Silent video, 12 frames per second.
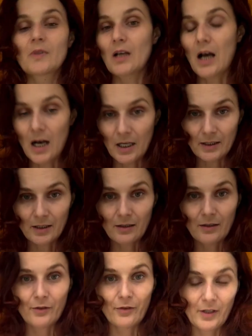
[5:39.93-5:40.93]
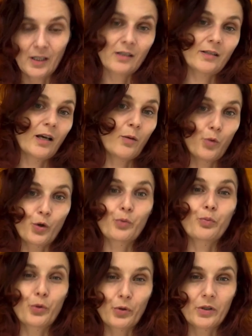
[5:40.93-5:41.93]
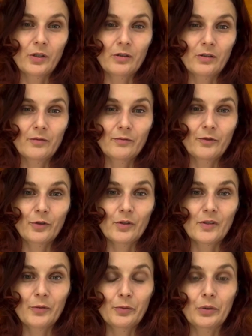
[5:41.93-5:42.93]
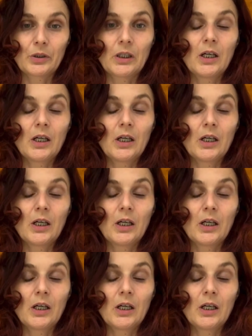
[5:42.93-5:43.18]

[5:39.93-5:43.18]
other things are more important, for example.